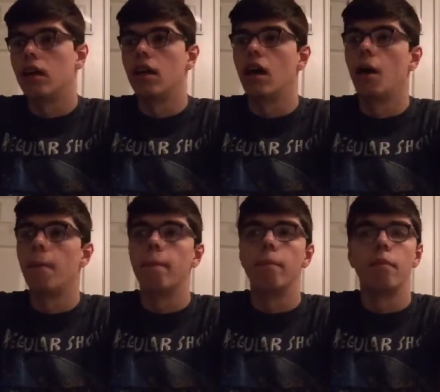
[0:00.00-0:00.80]
But
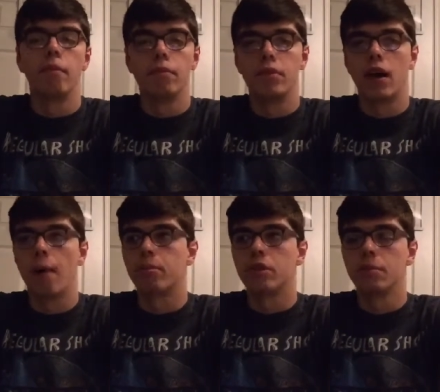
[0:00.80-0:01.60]

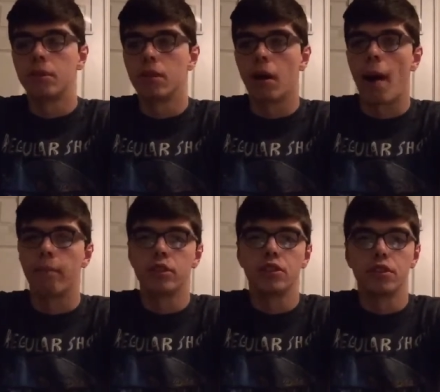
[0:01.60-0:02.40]
I'm
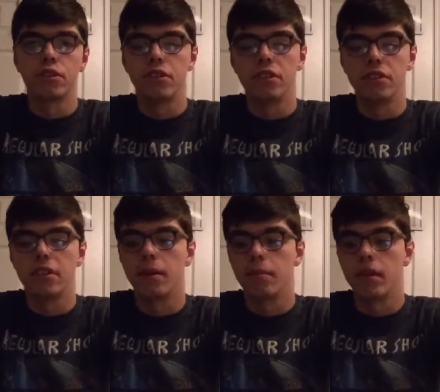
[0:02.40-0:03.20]
pretty sure she's
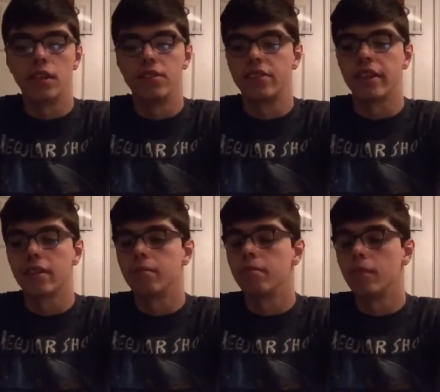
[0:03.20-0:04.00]
the
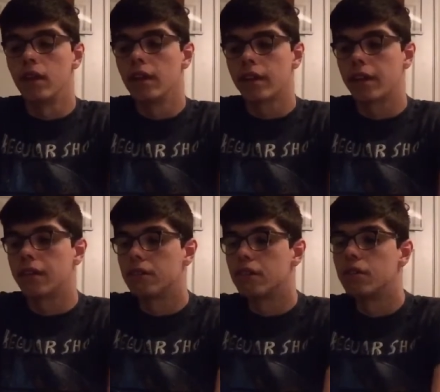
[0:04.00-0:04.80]
second
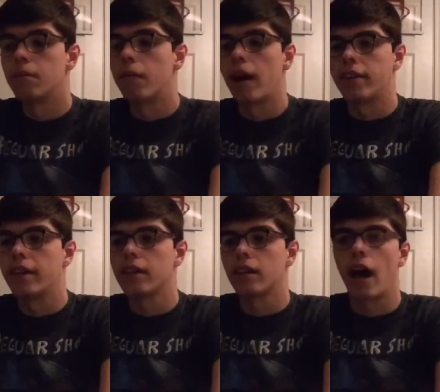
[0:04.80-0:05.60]
character, I
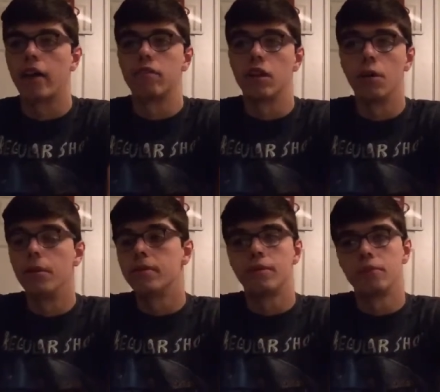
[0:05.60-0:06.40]
think. I don't know,
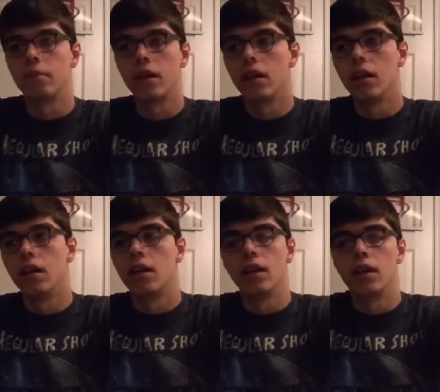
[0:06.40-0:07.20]
but...
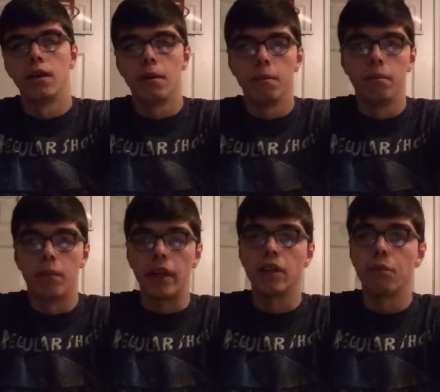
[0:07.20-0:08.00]

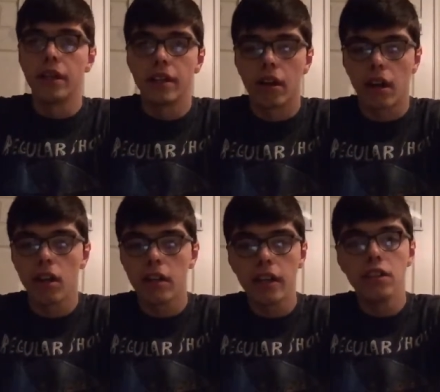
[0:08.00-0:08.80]
But anyway, now
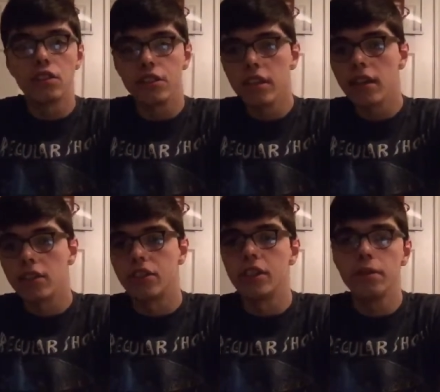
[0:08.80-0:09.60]
Colleen, she
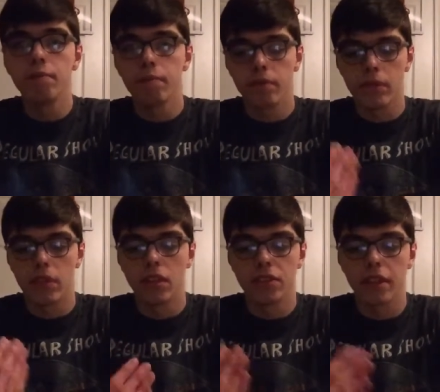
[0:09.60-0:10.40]

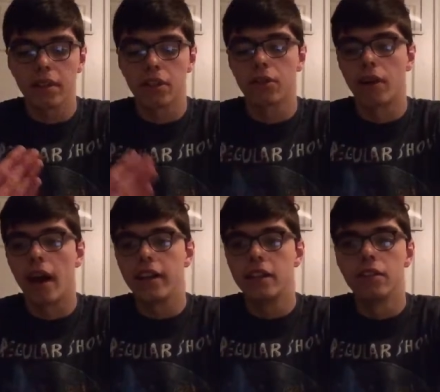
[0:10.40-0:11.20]
does like
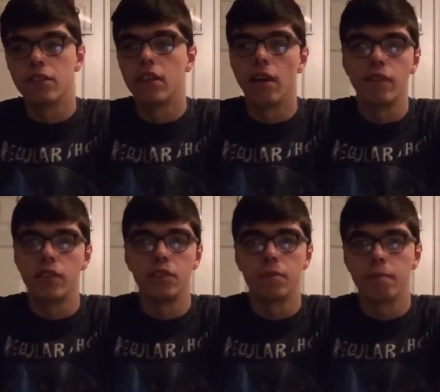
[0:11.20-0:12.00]
karate and stuff, and
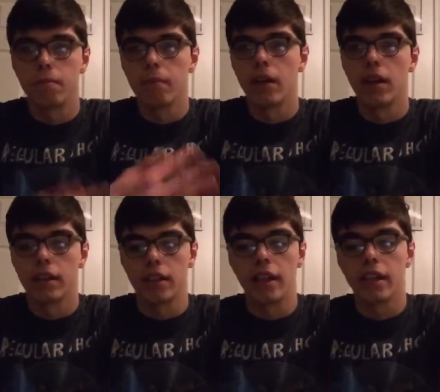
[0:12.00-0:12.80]
just
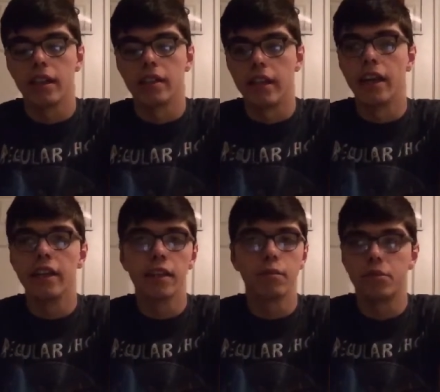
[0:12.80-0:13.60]
kicking and
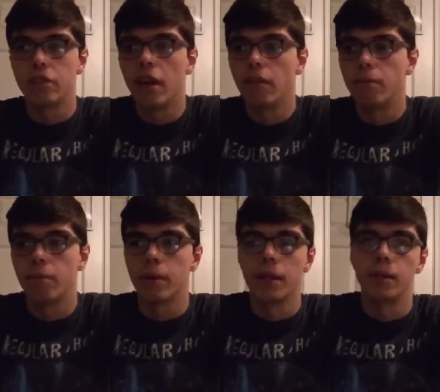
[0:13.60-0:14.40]
hitting and stuff,
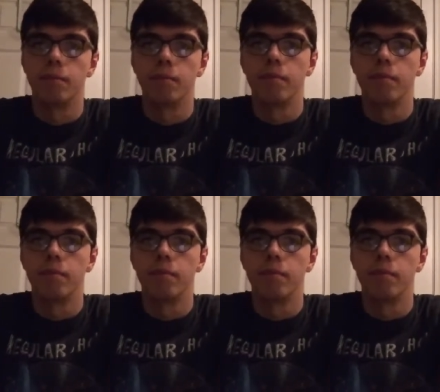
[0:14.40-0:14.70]
and